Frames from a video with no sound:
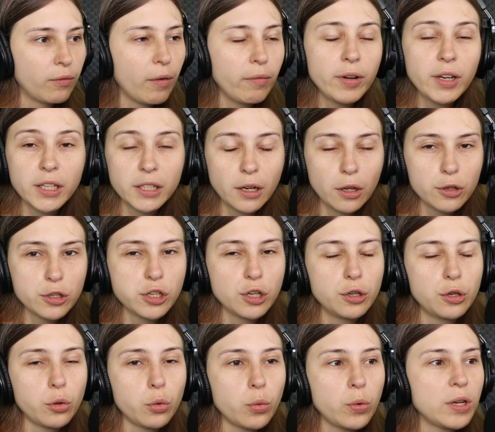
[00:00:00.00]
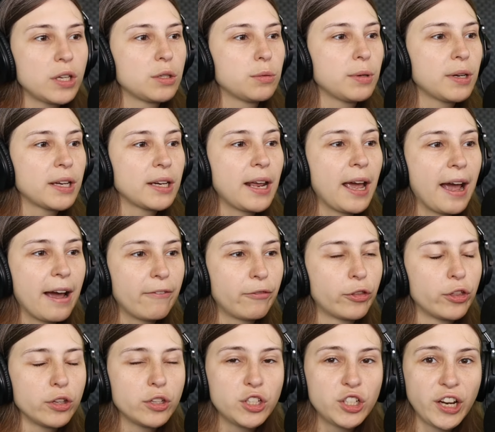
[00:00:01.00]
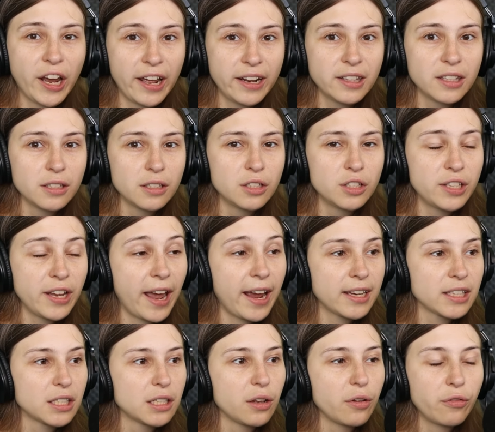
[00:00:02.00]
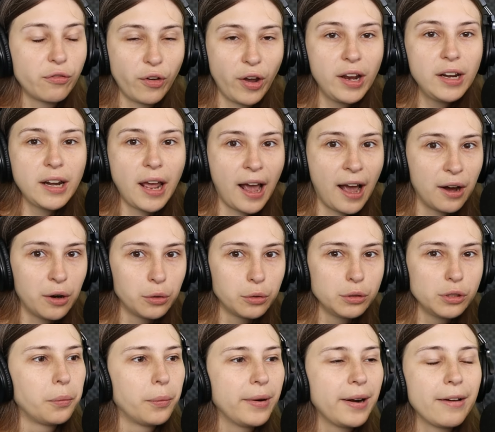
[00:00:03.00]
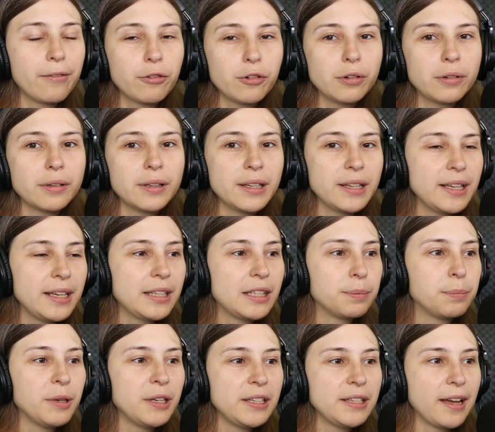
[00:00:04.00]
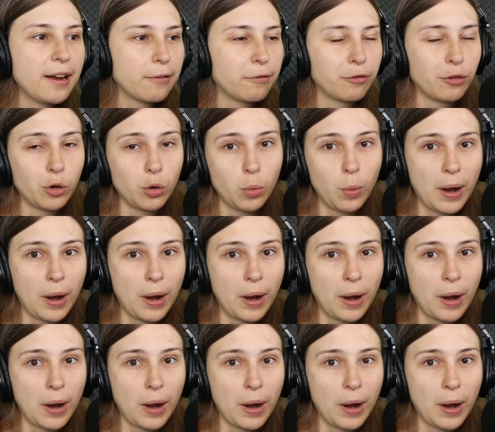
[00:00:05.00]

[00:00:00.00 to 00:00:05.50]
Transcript: What we can also do is we can have the chat text fade out whenever it's been there for a